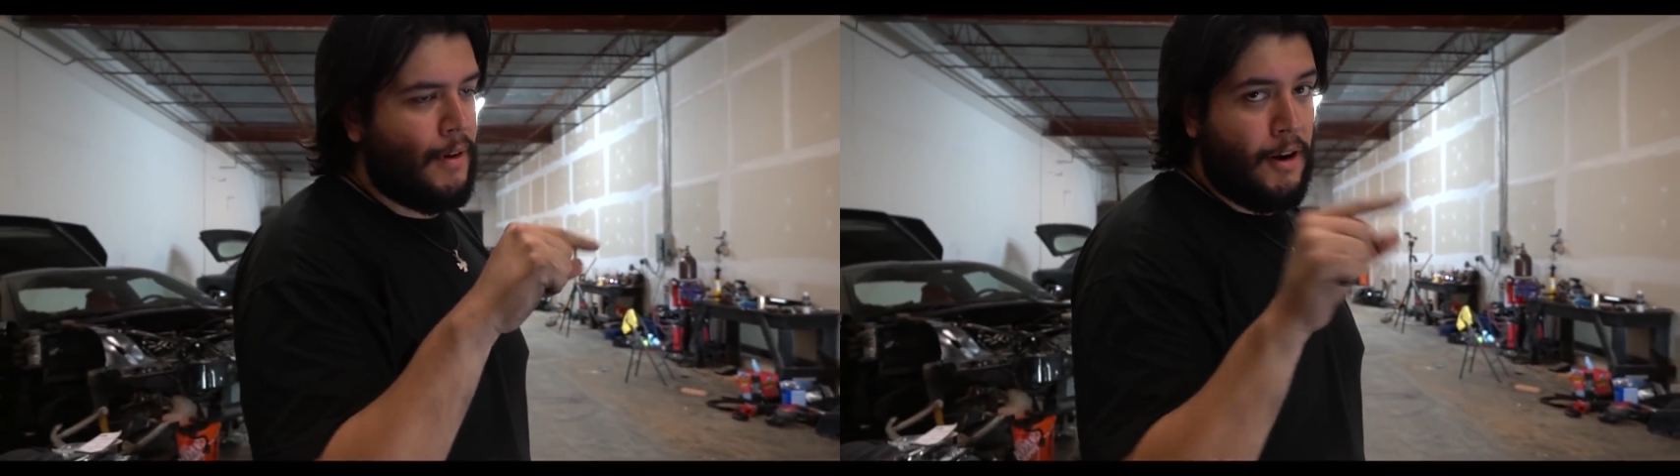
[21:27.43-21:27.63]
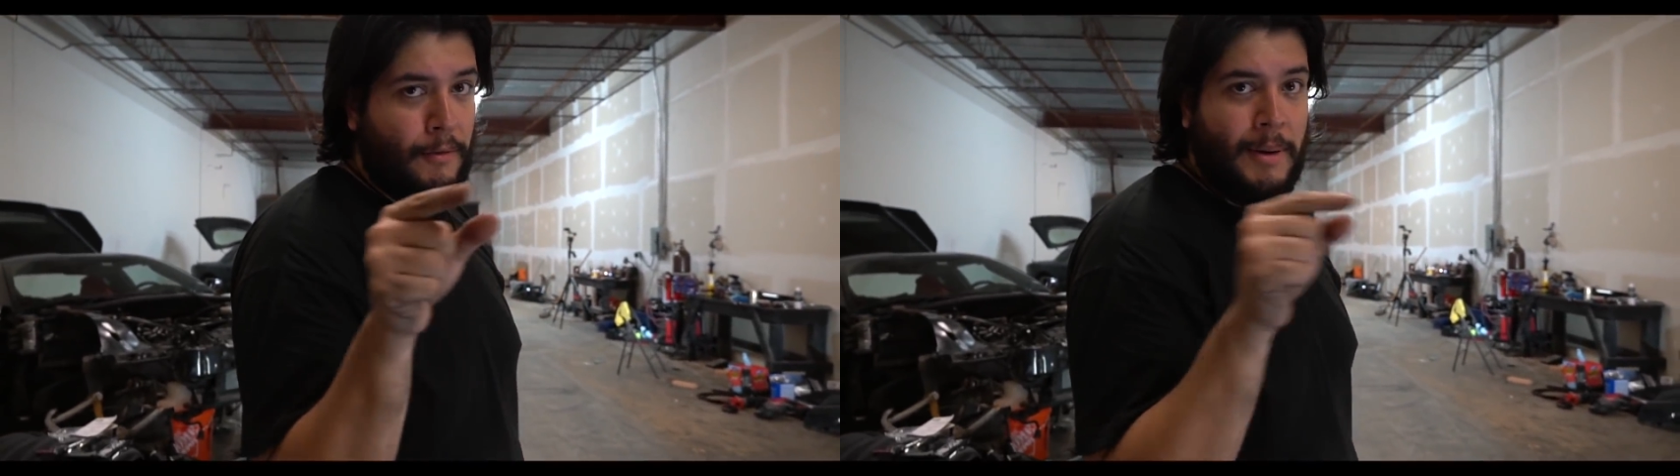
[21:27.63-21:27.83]

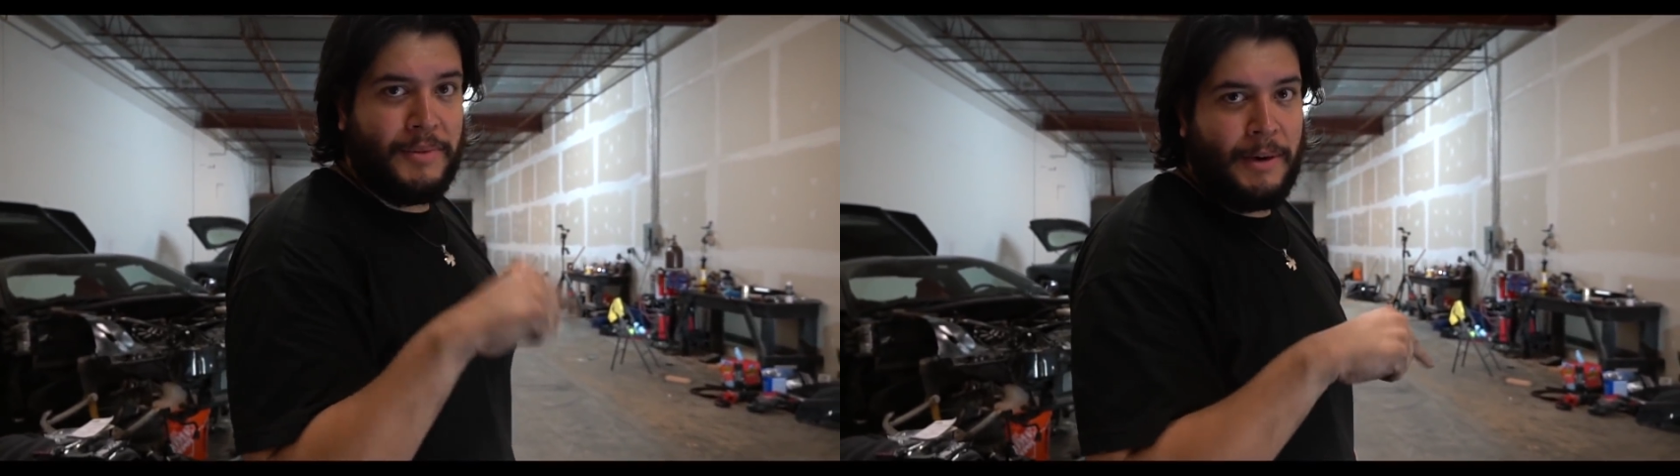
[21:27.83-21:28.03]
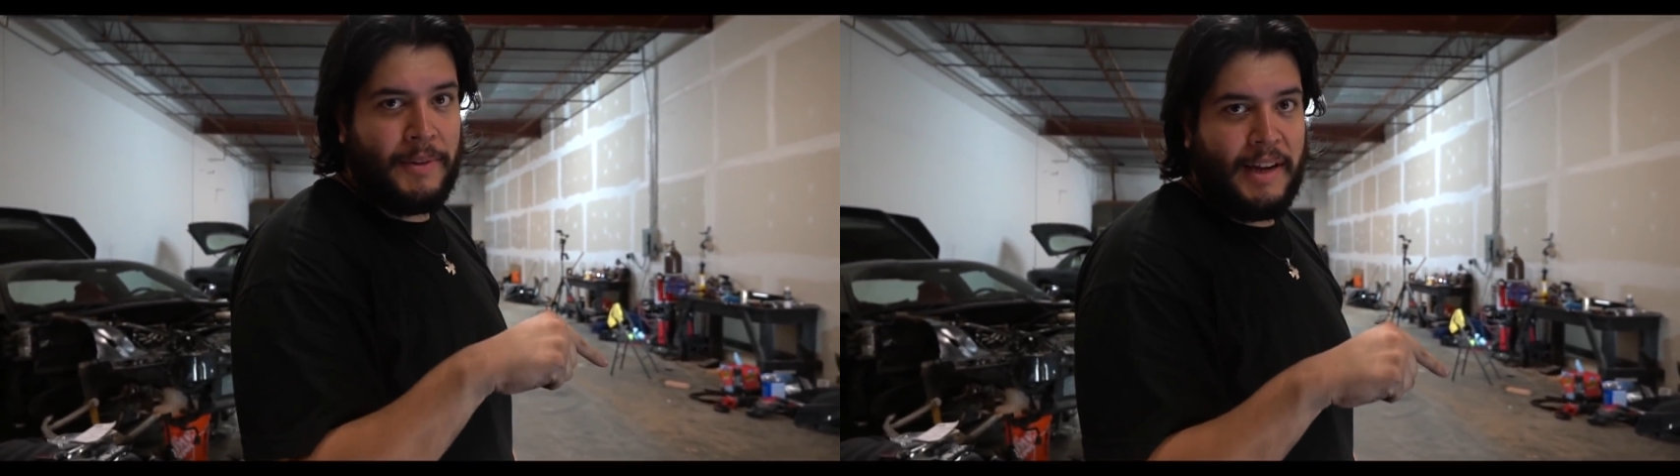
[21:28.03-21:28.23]
our
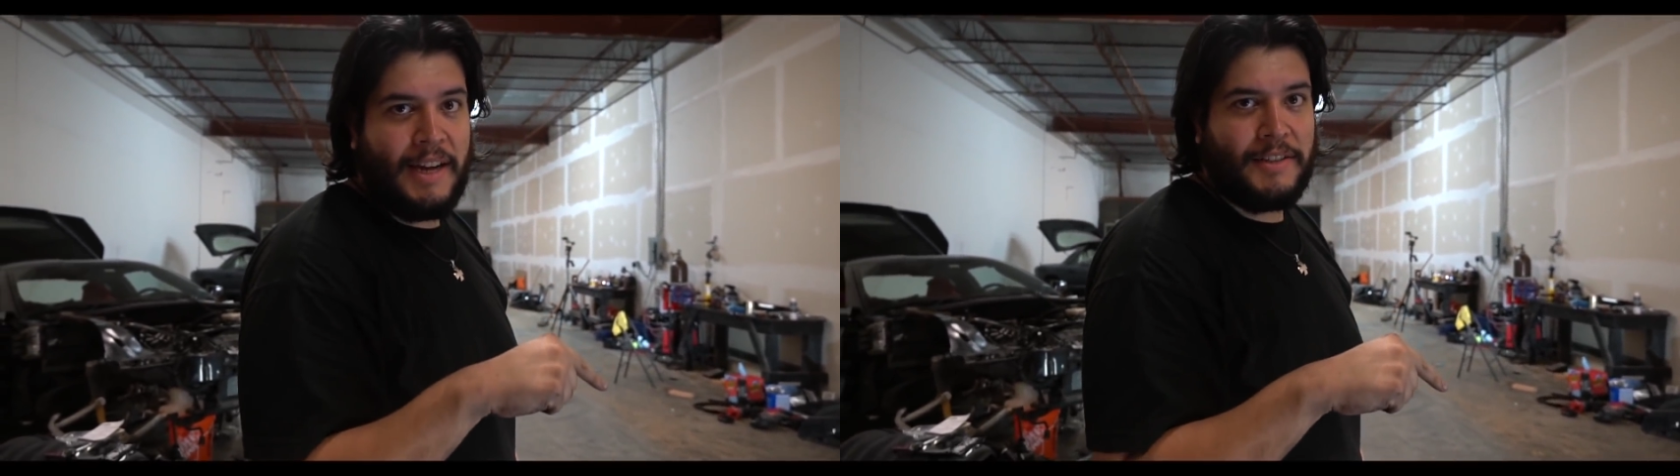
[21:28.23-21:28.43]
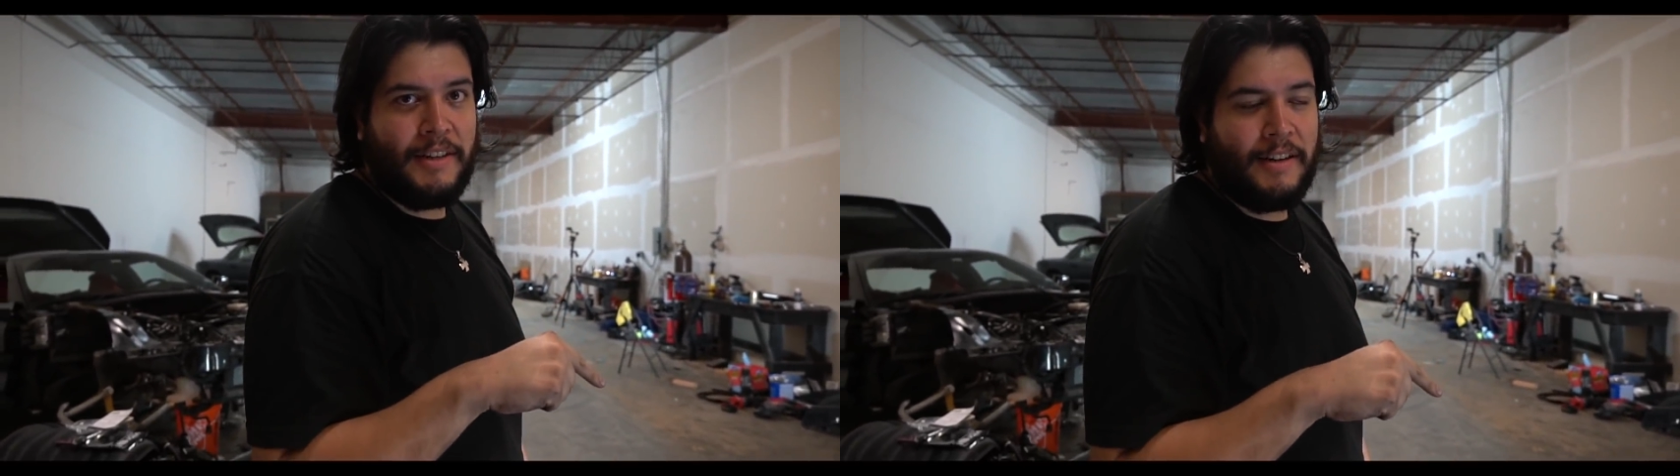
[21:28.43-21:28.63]
website with the
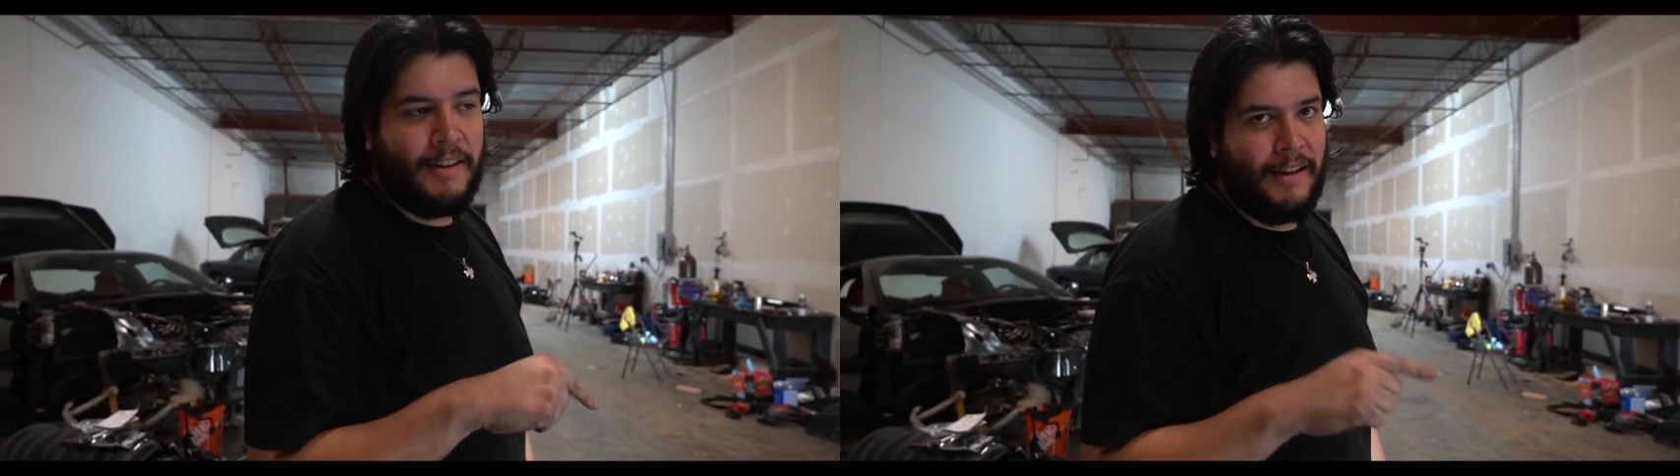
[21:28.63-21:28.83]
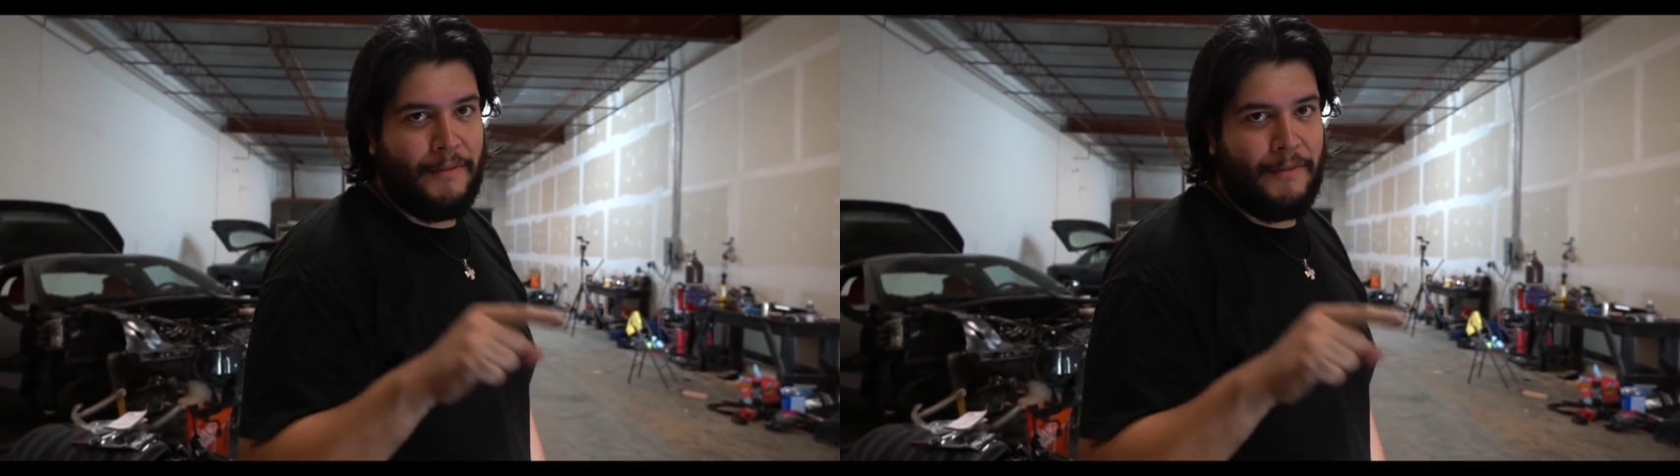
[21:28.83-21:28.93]
cash can on there.